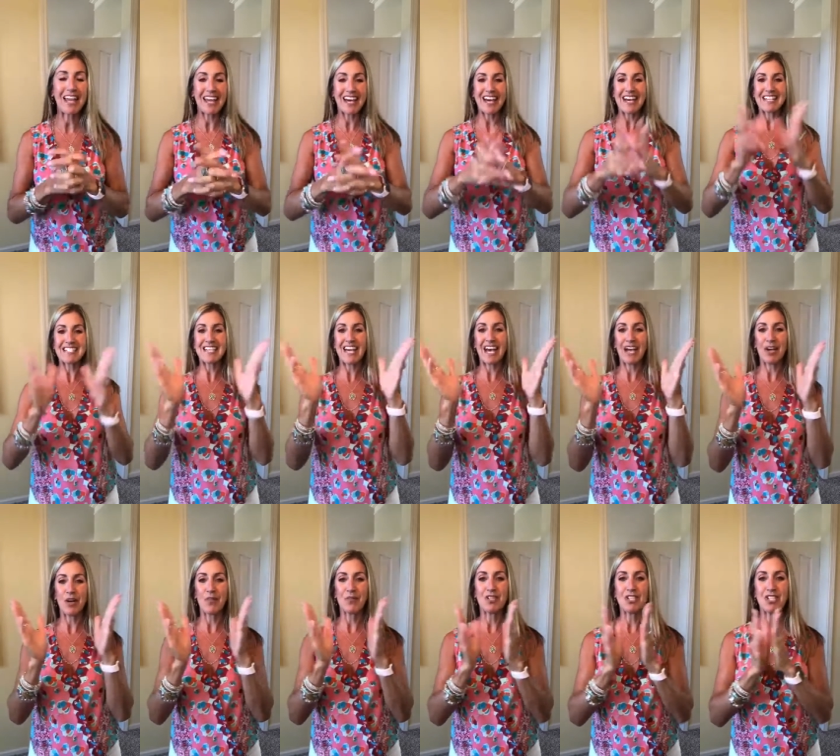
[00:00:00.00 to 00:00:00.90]
and
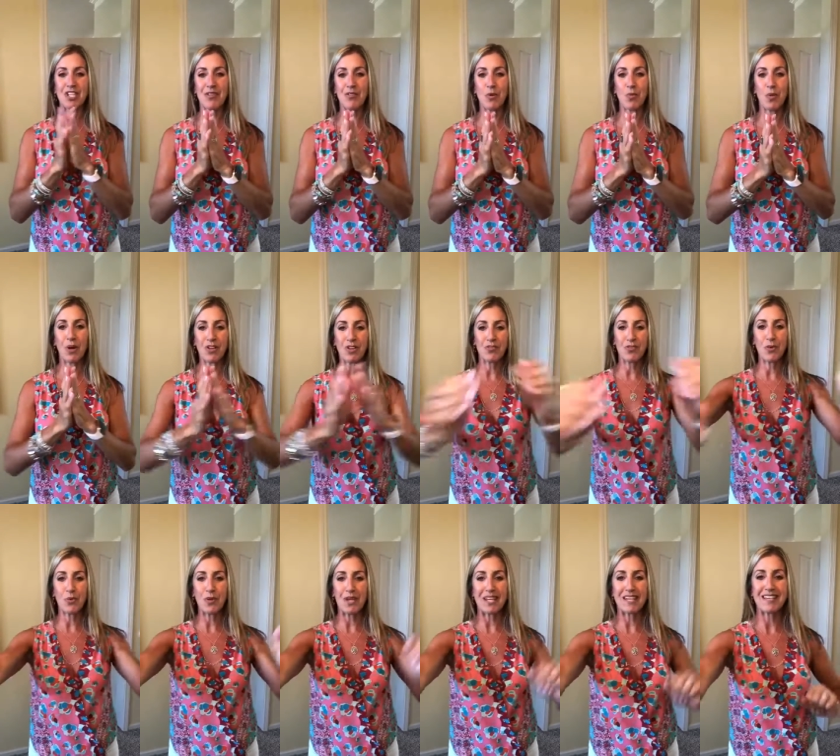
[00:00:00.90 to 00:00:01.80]
I hope that you have a
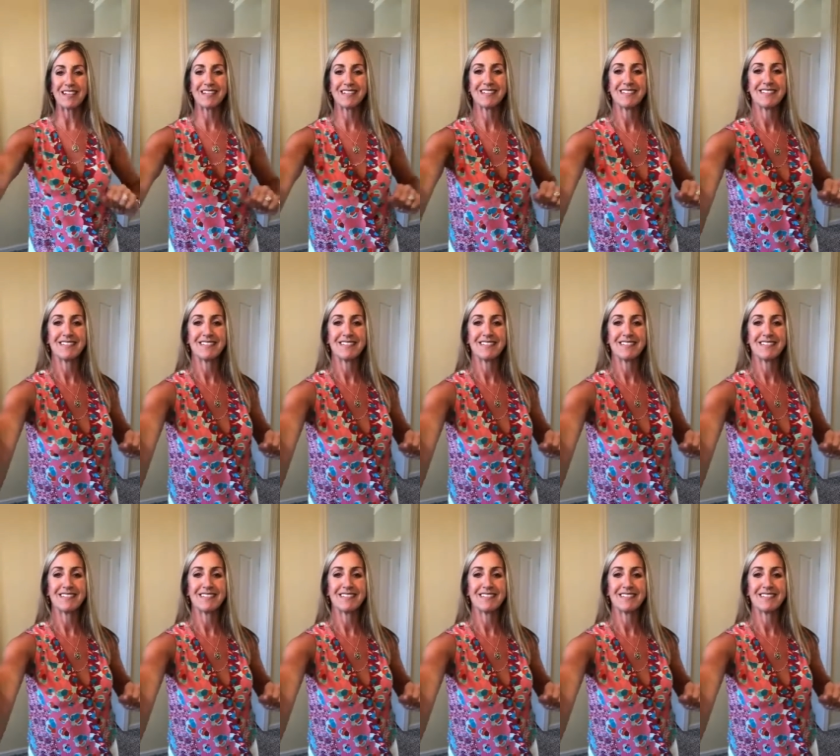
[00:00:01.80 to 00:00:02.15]
wonderful week.